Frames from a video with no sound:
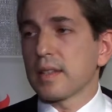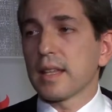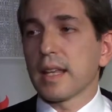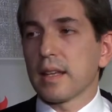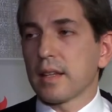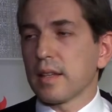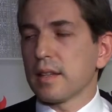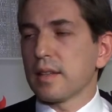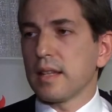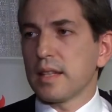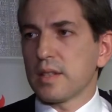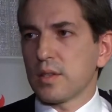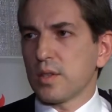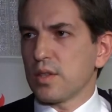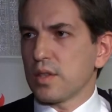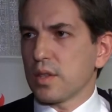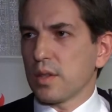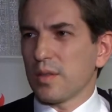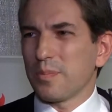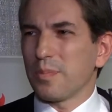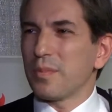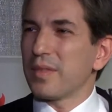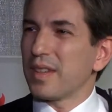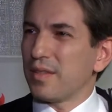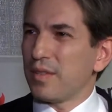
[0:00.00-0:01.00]
that. This is
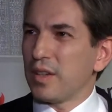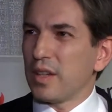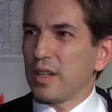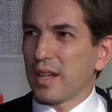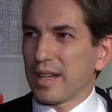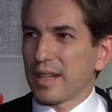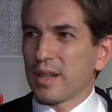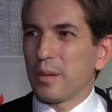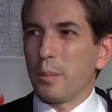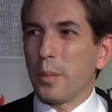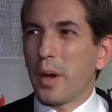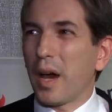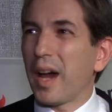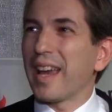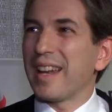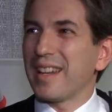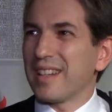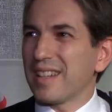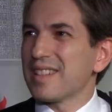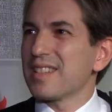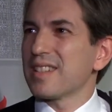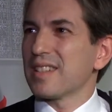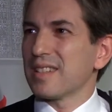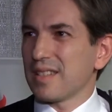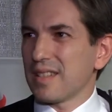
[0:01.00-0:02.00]
a, if you like, a
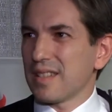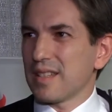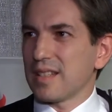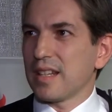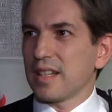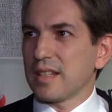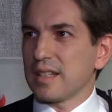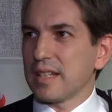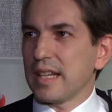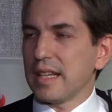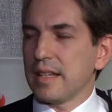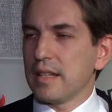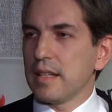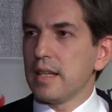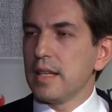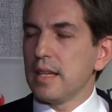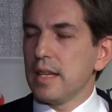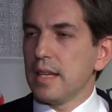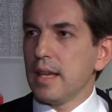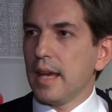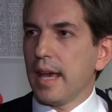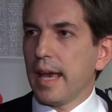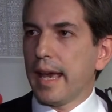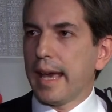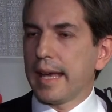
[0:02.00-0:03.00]
pilot study,
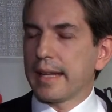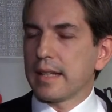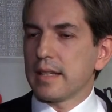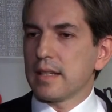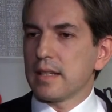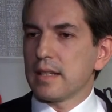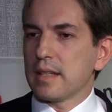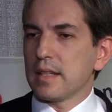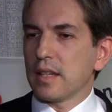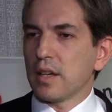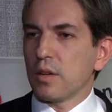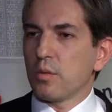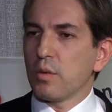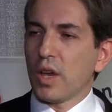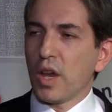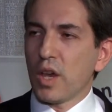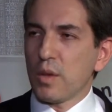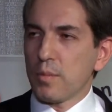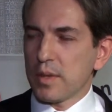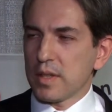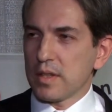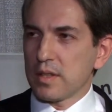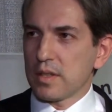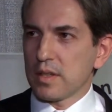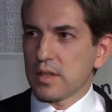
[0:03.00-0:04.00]
right. and uh, we're
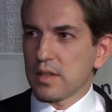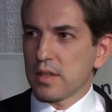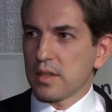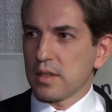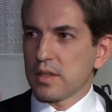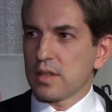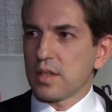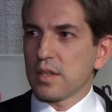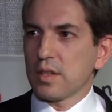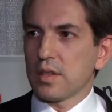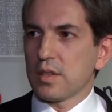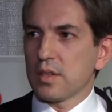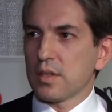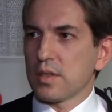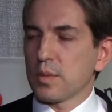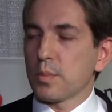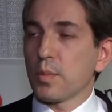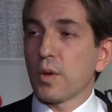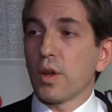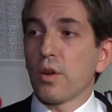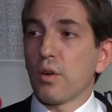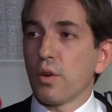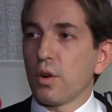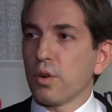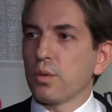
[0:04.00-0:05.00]
hoping to to
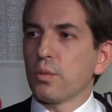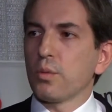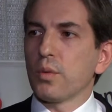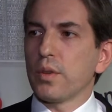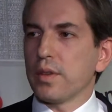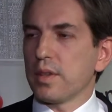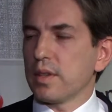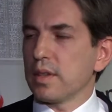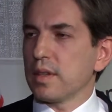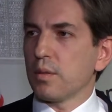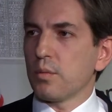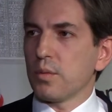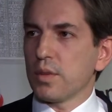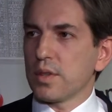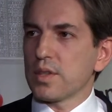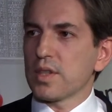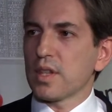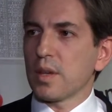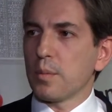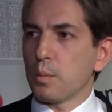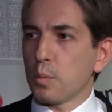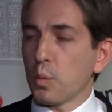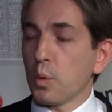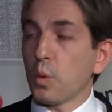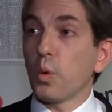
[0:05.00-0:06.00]
spur on with a, with
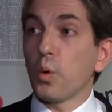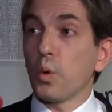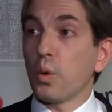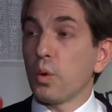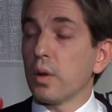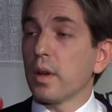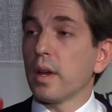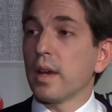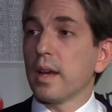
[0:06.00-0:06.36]
some more